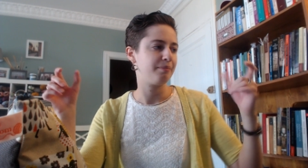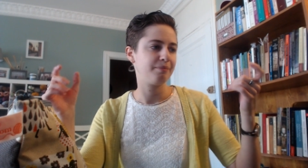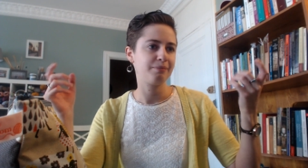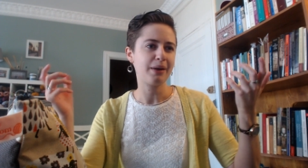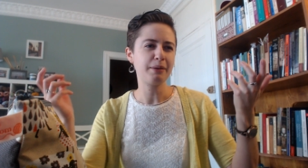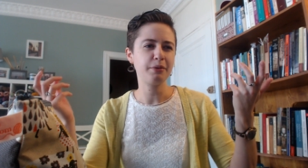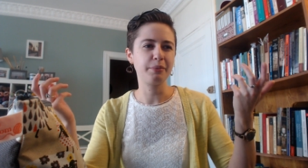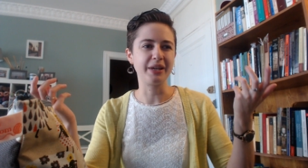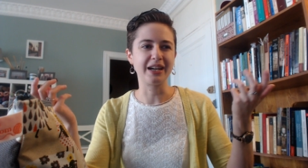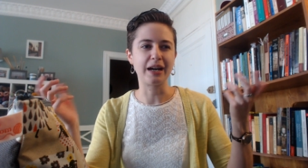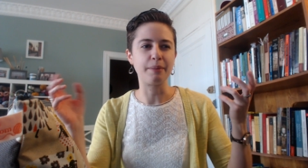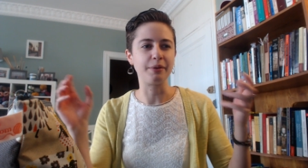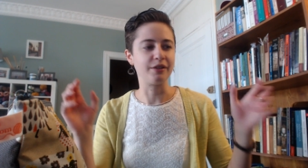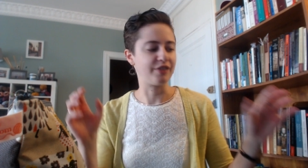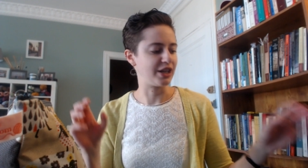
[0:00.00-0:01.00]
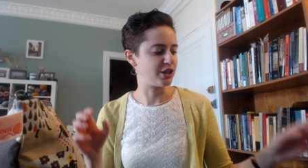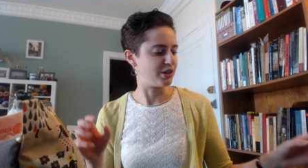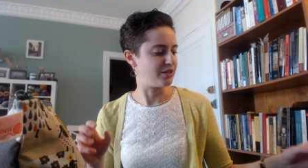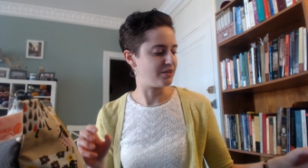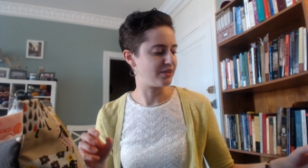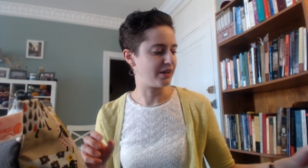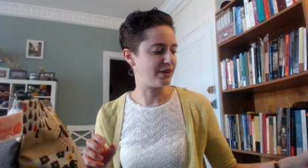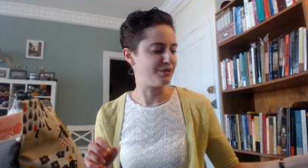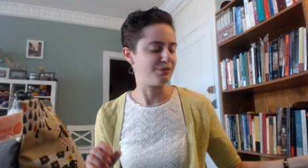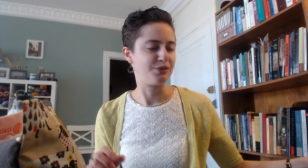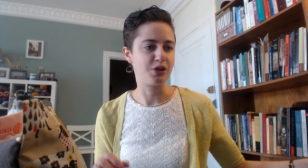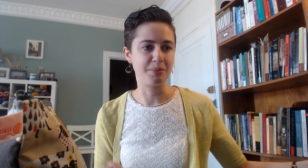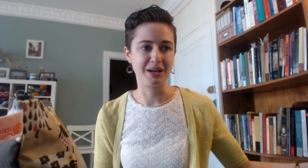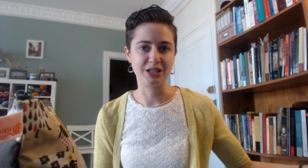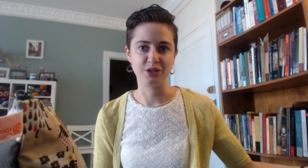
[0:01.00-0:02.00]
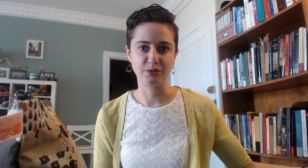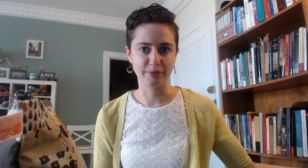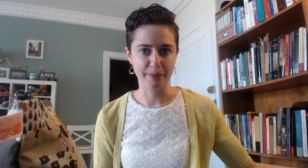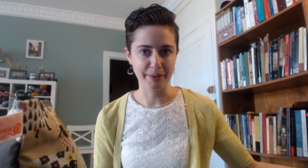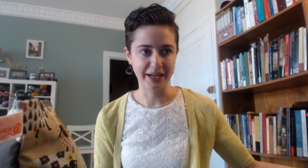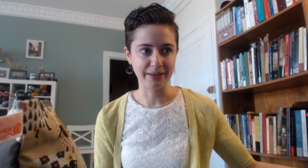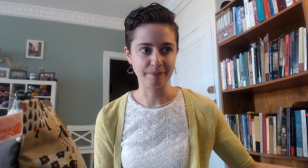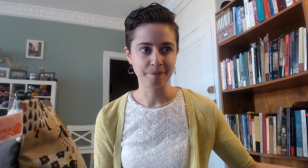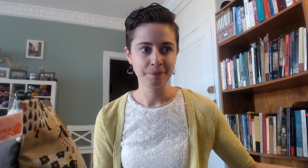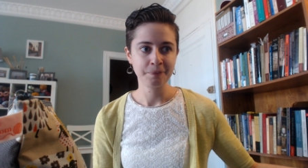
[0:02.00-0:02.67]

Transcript: probably a couple of inches of two by two ribbing.